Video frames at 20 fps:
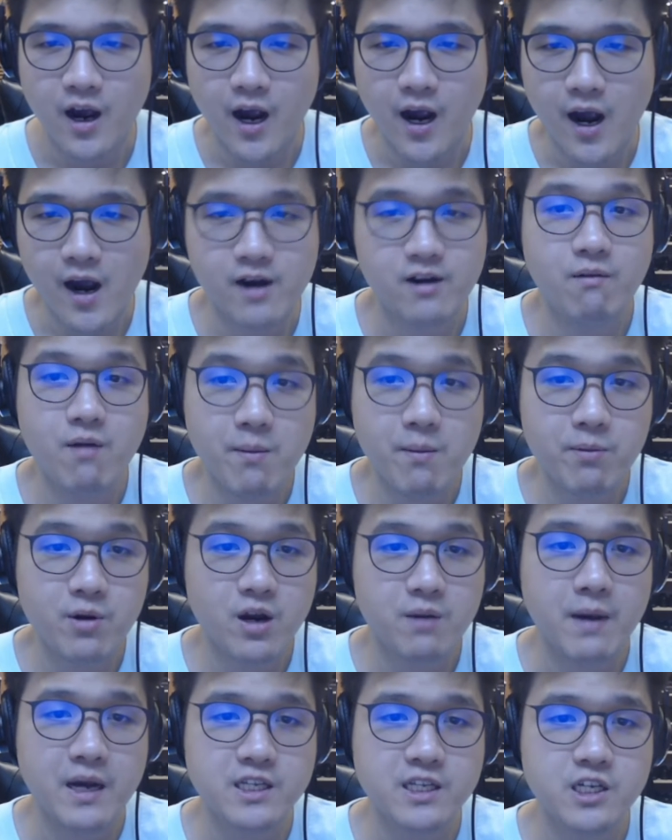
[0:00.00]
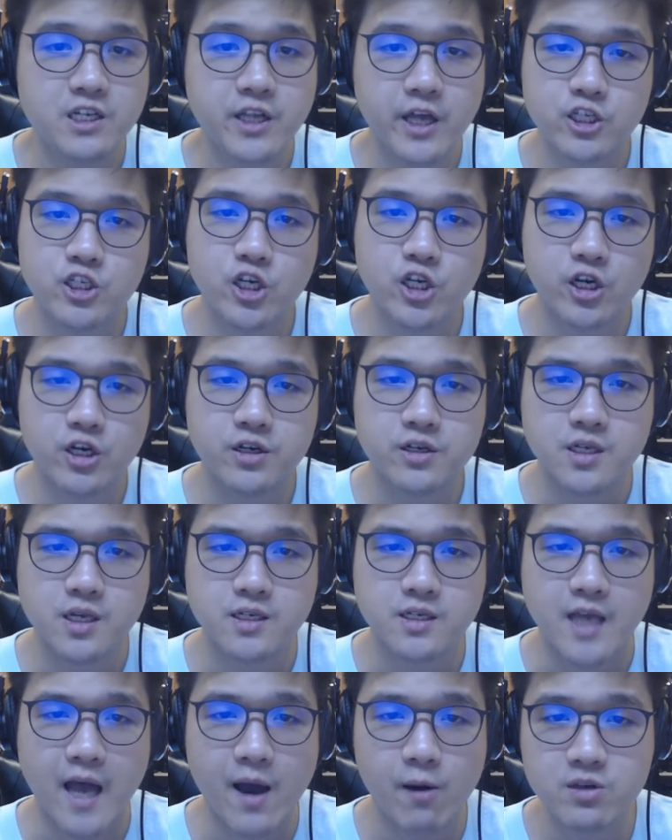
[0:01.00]
I remember in my teenage years,
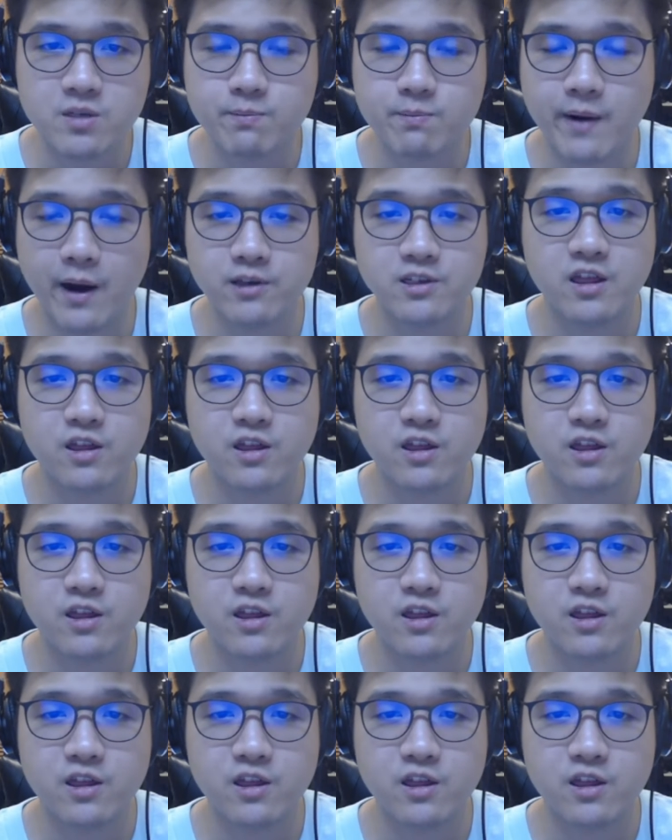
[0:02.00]
as I was browsing